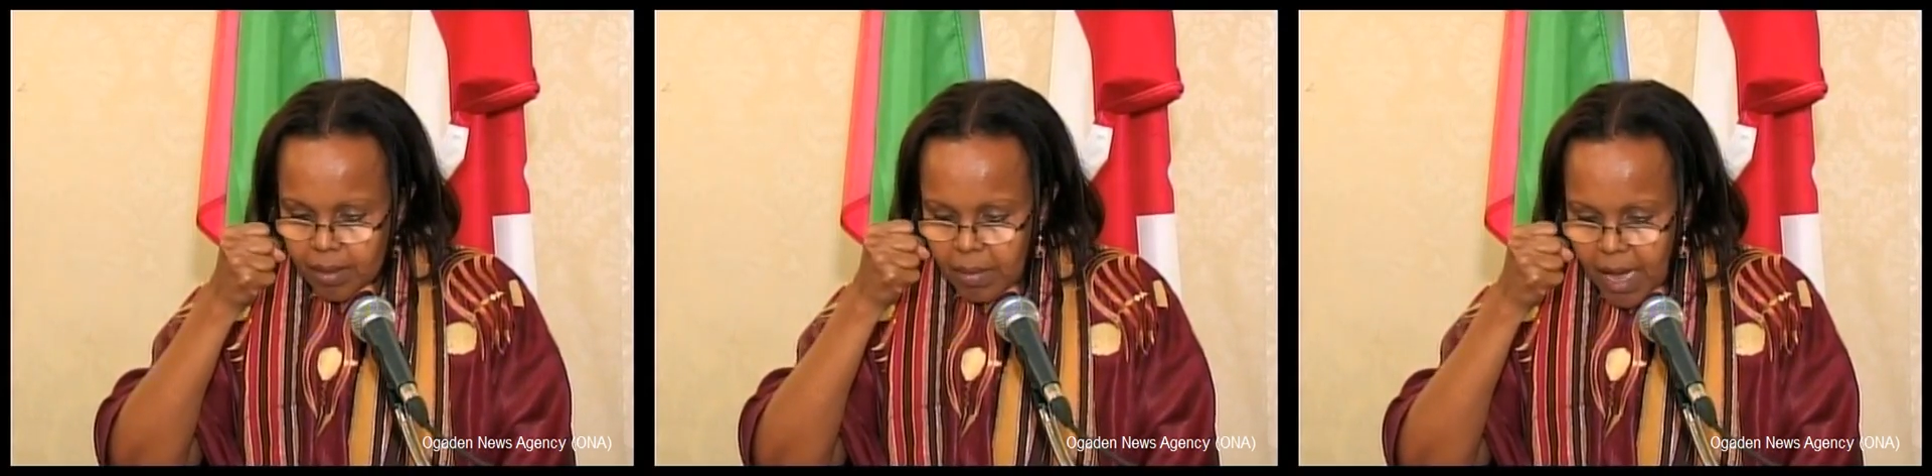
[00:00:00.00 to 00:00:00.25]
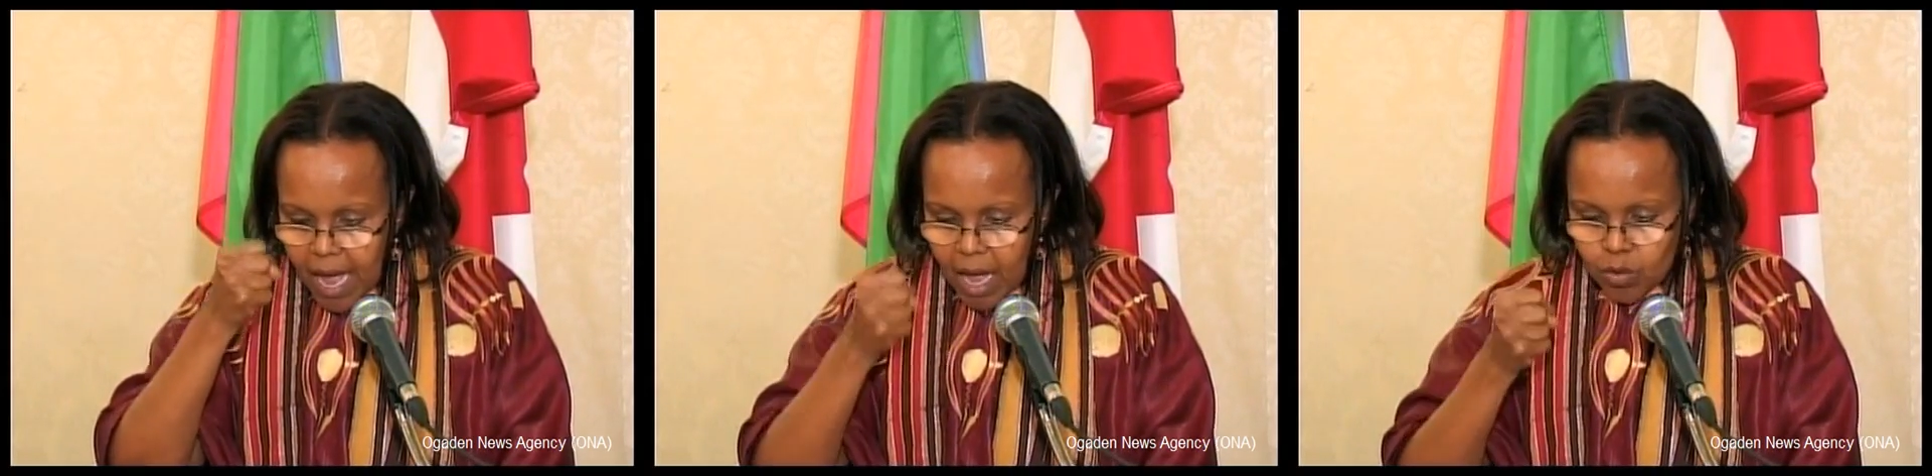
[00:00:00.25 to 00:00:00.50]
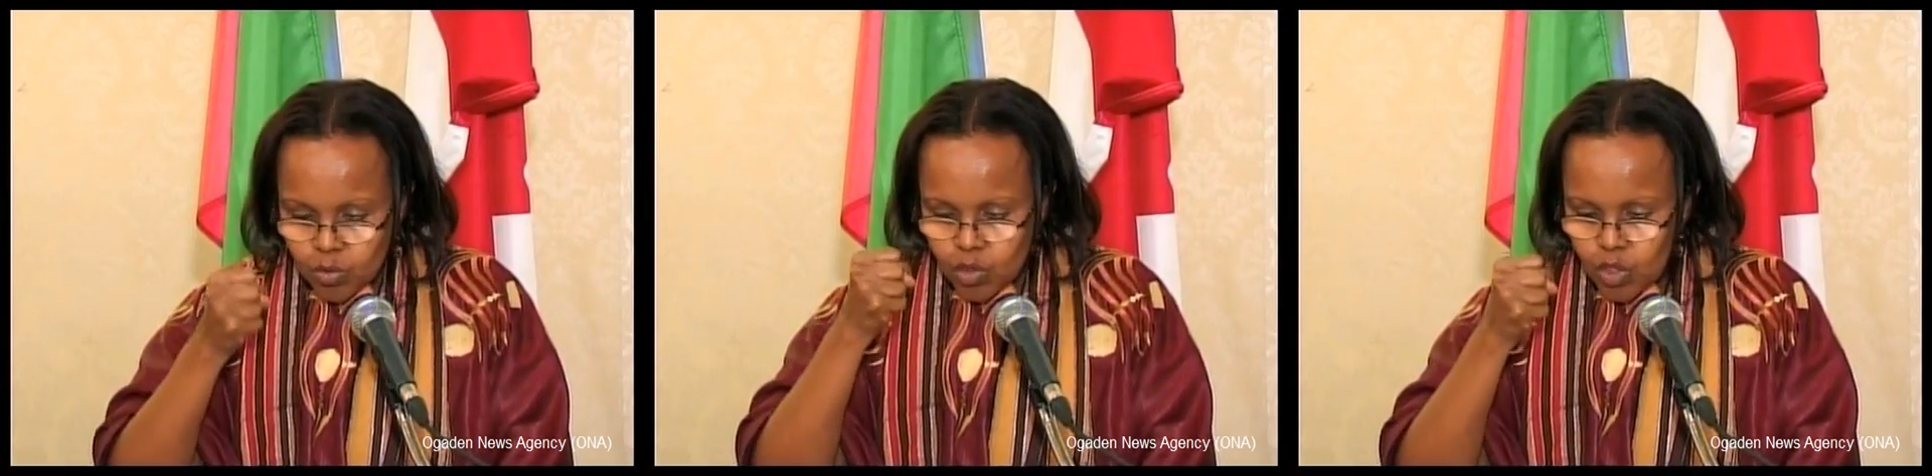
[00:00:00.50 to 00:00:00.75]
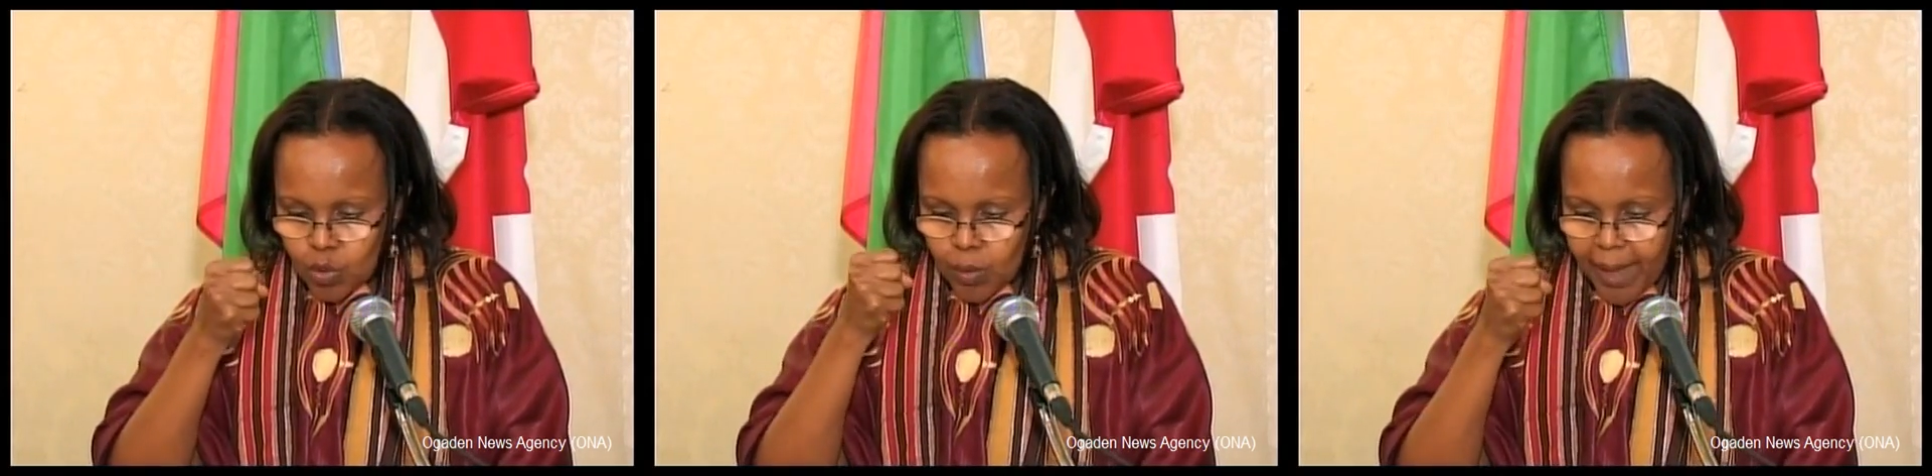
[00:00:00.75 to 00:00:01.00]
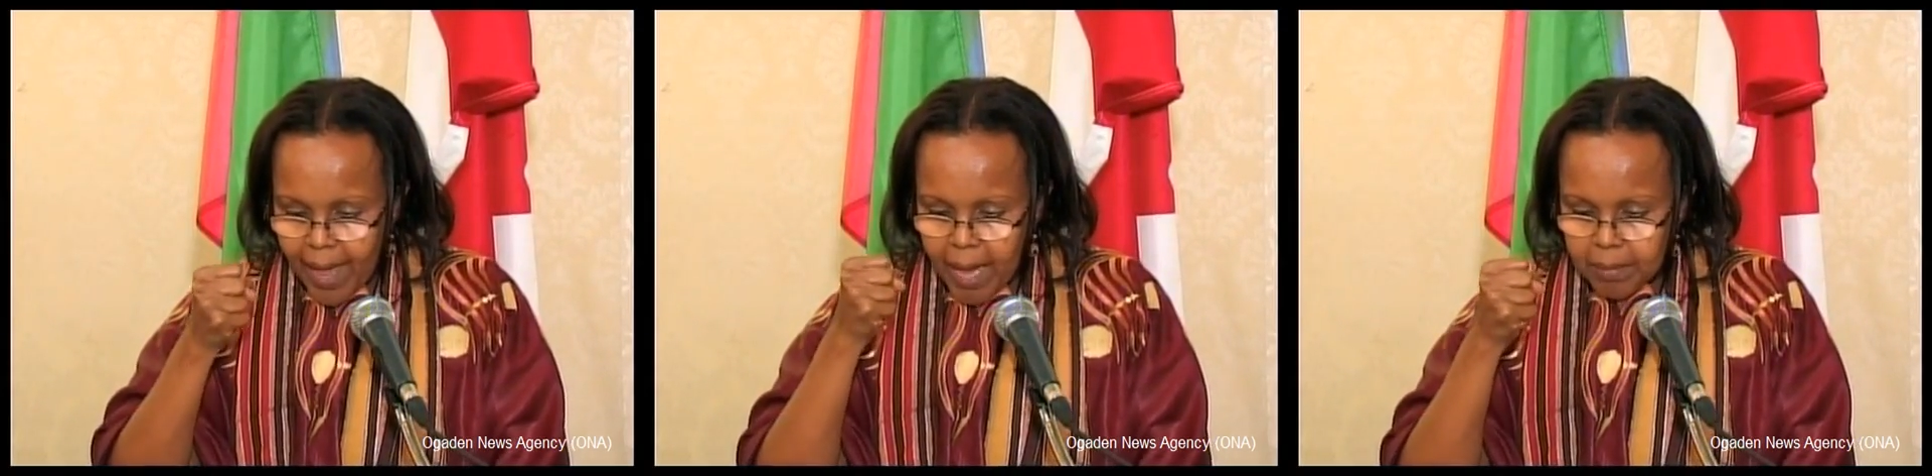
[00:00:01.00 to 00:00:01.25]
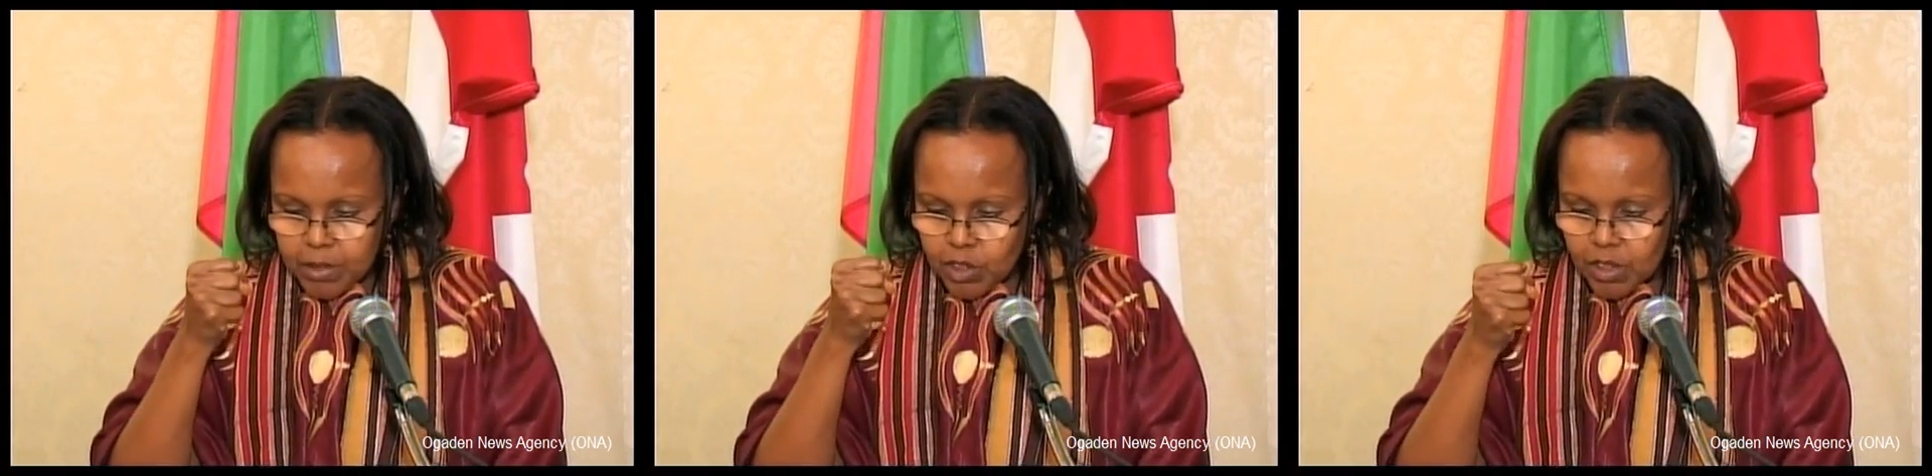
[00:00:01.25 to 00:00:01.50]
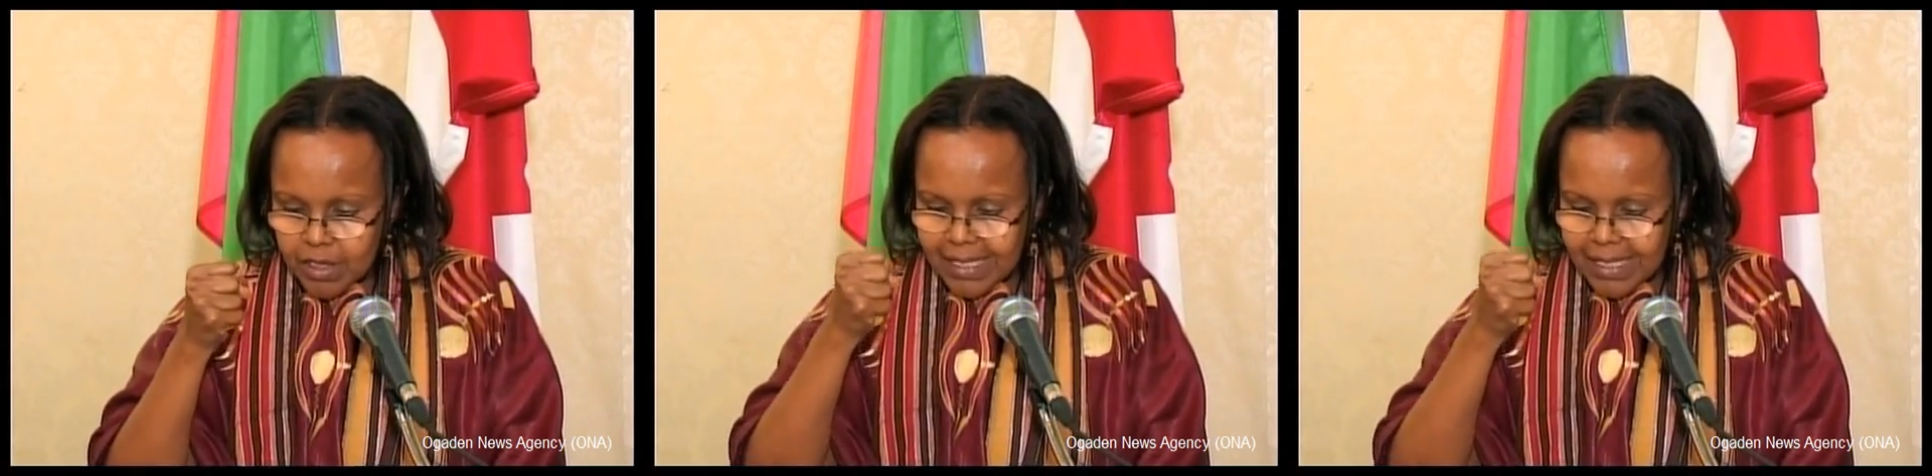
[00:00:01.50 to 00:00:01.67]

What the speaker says: how do you capture